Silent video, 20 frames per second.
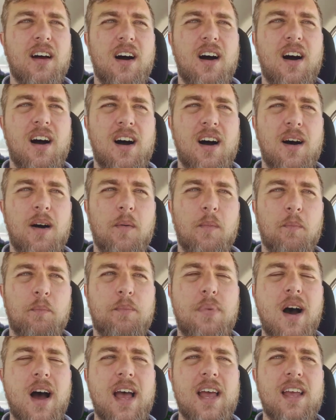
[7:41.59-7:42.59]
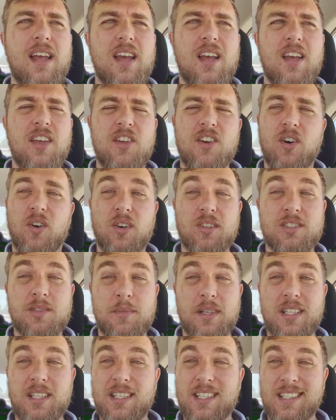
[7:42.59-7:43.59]
But you know,
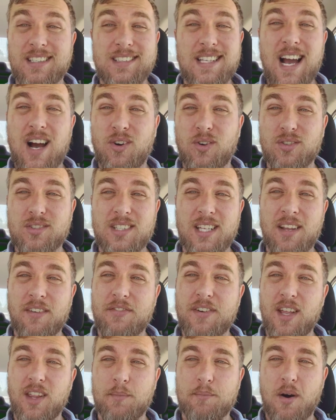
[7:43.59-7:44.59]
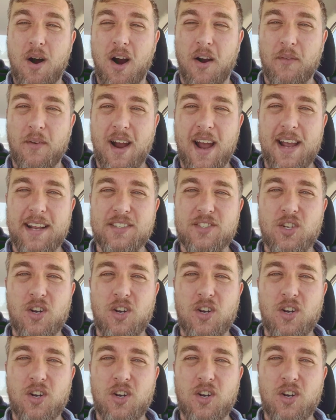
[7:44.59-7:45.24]
ultimately that whole thing fell apart, right?